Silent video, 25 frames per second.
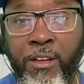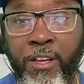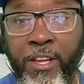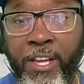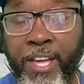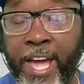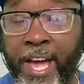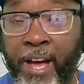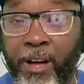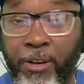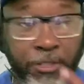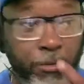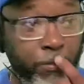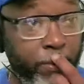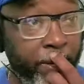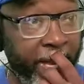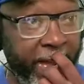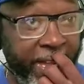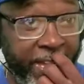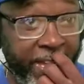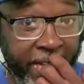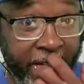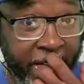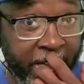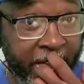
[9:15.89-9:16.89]
Cal should be
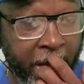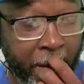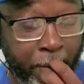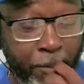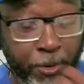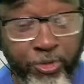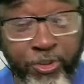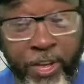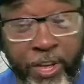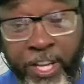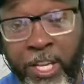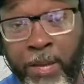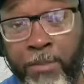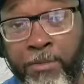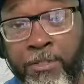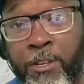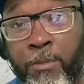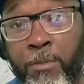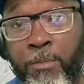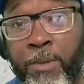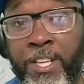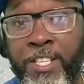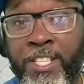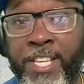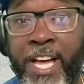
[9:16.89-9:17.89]
like, hey, I'm going to try to keep
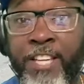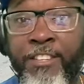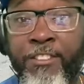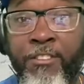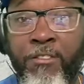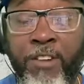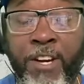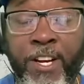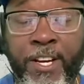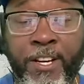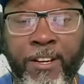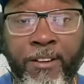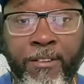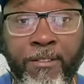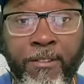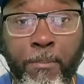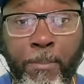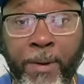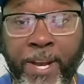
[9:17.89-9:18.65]
some of these guys around.